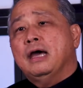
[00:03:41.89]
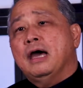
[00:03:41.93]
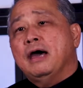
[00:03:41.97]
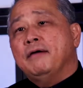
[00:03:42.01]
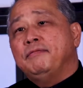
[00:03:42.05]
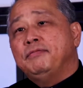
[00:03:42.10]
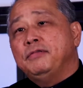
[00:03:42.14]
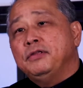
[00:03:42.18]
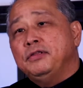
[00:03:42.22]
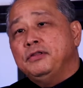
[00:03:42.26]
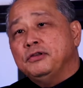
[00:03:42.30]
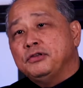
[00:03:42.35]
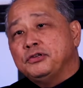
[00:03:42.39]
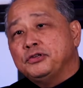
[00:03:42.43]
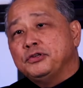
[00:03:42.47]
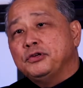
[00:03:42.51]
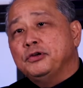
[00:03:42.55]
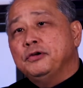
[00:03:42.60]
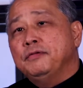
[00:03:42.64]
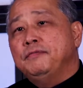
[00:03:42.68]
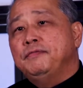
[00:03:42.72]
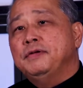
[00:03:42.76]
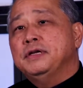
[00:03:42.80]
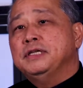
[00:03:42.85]
After the
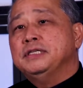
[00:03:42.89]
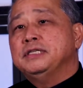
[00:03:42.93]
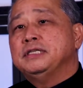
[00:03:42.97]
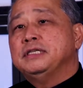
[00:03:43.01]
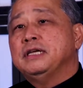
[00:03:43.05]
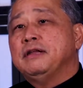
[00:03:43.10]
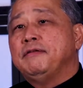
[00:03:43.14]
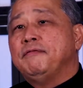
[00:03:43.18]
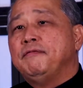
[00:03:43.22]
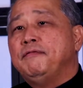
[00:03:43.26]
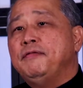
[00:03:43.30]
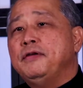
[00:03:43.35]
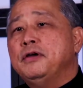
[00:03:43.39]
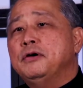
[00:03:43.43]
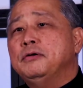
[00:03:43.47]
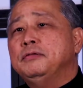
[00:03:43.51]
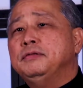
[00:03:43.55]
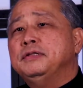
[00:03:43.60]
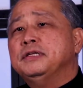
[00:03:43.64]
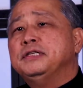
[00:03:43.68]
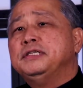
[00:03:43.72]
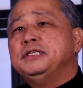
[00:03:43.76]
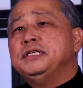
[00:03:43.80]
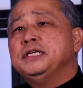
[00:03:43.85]
servants had
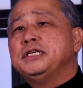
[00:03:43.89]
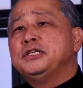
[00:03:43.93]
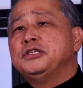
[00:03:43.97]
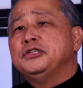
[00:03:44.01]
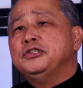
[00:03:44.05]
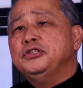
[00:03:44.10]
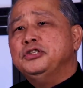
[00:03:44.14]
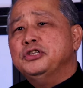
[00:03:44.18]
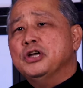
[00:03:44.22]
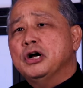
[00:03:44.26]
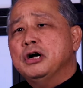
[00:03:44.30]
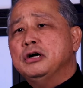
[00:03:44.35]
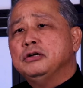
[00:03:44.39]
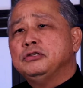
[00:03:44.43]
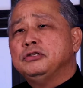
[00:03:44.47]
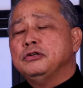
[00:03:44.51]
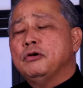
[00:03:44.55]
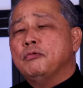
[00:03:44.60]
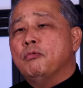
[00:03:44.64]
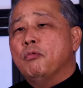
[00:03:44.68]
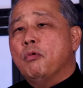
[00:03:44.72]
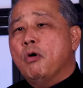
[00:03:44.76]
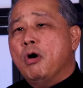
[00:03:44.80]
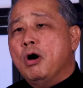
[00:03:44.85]
filled the six
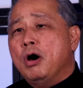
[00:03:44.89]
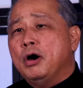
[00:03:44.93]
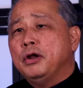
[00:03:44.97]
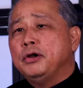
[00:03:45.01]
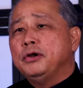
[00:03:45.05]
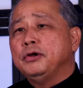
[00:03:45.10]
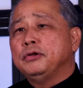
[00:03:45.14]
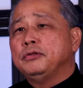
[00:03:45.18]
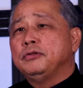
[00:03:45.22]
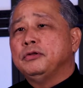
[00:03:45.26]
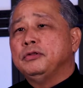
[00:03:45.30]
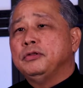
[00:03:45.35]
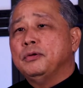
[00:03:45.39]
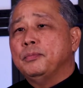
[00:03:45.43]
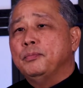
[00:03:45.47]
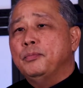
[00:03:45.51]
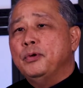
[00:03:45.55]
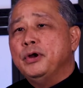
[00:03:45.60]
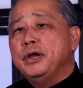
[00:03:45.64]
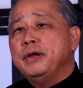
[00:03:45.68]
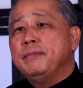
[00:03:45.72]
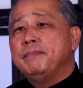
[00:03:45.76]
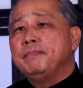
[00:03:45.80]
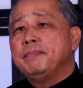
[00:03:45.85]
jugs of water to the
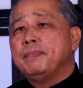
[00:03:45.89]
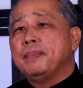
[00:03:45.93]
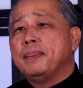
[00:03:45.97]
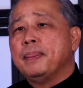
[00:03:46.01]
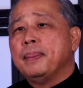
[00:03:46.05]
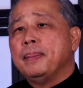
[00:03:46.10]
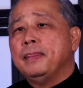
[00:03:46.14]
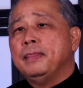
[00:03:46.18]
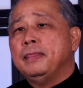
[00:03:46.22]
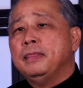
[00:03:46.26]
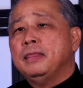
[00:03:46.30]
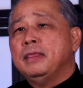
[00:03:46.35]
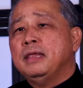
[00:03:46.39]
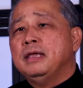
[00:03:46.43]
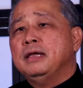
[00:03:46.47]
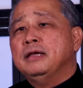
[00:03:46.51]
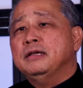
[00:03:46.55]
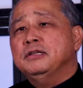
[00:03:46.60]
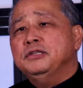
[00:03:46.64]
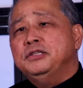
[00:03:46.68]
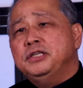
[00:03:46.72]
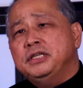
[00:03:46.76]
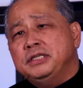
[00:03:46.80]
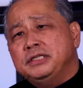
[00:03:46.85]
brim,
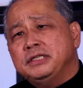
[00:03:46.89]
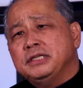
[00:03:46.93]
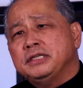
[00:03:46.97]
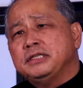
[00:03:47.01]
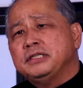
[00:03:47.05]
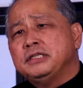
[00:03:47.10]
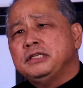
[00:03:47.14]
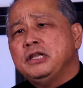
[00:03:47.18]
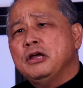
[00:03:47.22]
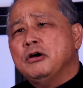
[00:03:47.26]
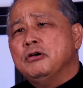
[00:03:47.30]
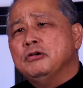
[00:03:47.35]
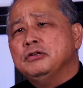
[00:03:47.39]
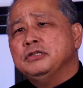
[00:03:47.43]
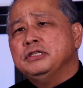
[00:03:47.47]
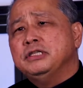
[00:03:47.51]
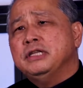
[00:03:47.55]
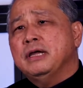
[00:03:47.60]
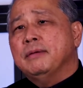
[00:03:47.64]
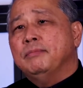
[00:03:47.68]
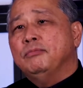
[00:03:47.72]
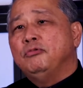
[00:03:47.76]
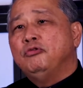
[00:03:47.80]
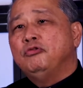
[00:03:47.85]
Jesus
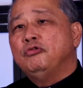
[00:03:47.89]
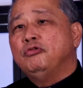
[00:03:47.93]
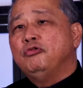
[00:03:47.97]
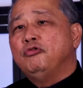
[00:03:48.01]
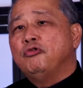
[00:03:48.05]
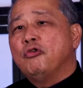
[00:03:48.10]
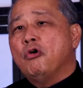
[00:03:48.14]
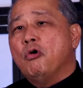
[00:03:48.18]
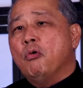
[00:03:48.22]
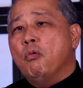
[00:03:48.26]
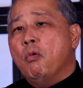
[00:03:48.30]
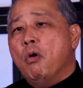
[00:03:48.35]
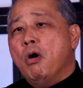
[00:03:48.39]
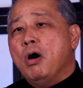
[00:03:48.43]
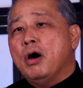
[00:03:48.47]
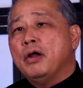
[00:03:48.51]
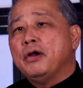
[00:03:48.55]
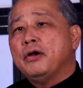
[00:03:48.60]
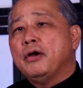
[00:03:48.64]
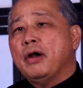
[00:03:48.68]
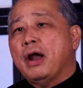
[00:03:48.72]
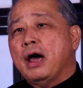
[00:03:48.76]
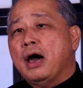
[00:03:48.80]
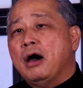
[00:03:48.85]
tells them to draw
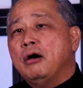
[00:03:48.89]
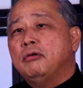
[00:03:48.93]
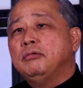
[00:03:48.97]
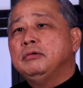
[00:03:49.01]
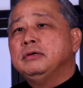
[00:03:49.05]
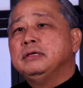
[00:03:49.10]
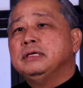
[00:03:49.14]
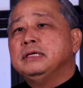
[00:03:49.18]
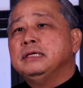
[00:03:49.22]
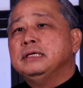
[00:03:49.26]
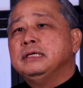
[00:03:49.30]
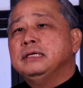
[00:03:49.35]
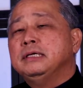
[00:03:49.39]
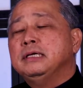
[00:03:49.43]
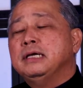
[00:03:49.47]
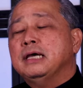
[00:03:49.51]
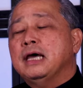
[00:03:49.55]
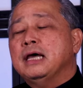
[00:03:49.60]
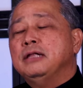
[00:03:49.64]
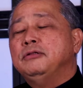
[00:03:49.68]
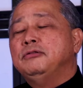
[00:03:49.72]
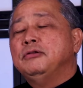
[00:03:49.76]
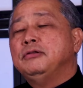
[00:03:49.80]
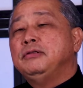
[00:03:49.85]
water out
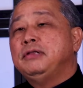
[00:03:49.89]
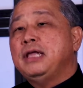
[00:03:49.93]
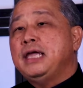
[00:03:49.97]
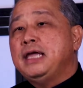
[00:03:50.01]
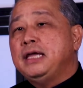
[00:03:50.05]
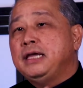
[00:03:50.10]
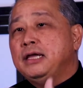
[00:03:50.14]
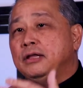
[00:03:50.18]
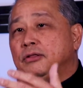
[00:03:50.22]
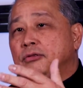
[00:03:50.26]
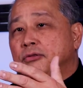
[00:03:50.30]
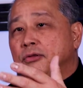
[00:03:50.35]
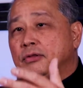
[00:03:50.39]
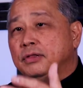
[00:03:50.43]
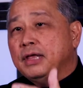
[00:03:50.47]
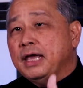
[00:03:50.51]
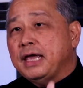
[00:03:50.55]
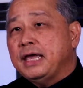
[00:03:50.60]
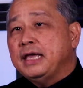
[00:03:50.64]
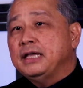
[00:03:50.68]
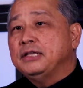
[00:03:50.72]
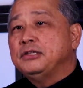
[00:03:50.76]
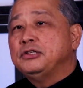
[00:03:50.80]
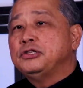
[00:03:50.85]
and to take it to
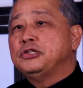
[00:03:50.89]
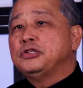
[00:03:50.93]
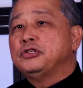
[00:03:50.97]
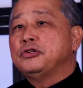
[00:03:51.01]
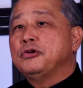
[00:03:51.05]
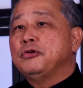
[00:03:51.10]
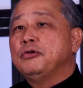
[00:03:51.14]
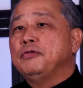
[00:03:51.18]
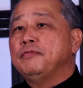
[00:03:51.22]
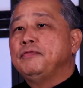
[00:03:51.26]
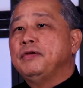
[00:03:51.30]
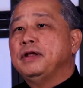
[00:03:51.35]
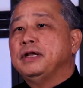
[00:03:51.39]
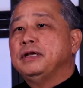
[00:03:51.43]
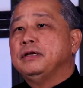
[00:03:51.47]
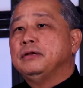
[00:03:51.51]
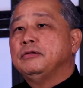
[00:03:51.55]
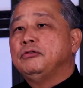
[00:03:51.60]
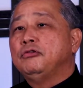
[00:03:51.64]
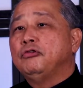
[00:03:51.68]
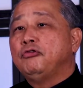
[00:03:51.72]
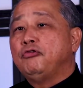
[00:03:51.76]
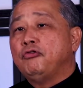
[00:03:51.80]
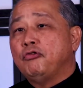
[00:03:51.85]
the head
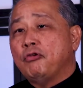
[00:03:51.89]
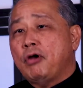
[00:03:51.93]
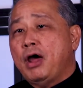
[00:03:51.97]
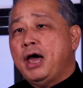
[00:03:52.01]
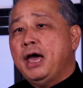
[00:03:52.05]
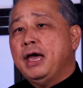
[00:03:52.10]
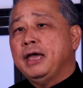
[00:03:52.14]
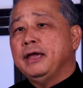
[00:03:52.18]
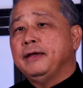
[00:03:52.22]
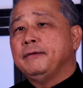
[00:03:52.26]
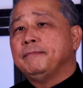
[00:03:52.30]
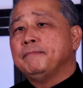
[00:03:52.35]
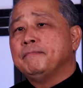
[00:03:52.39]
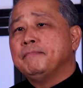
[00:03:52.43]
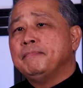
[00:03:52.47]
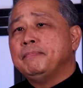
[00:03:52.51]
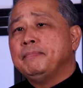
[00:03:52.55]
servant to try.